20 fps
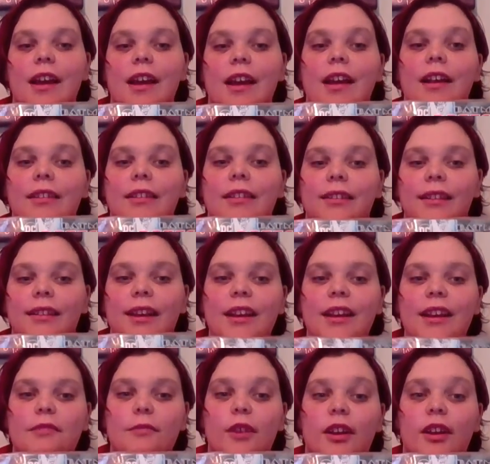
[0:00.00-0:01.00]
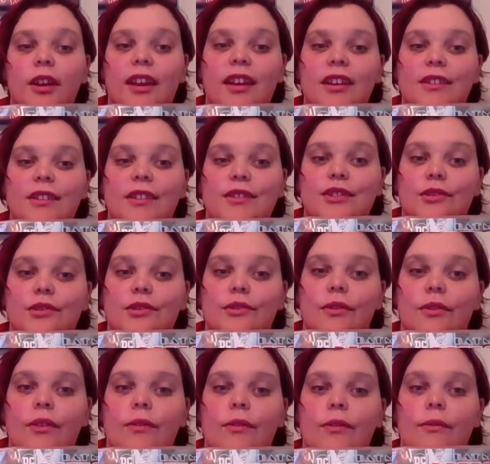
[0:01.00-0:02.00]
Landmark Issue
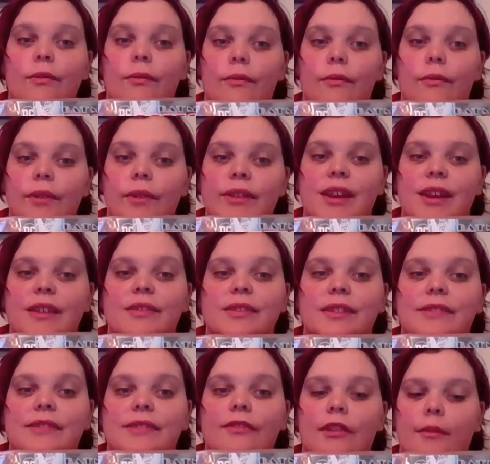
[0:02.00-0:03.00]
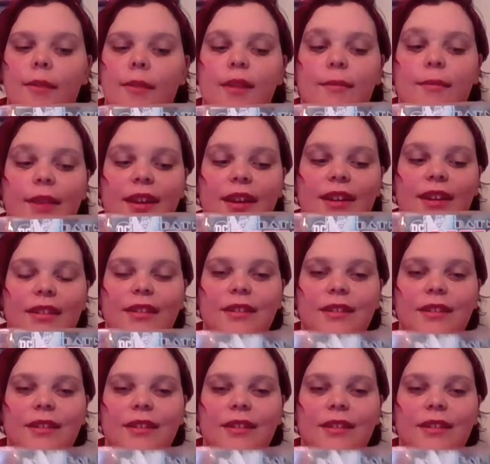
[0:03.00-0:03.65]
1000 for Batman.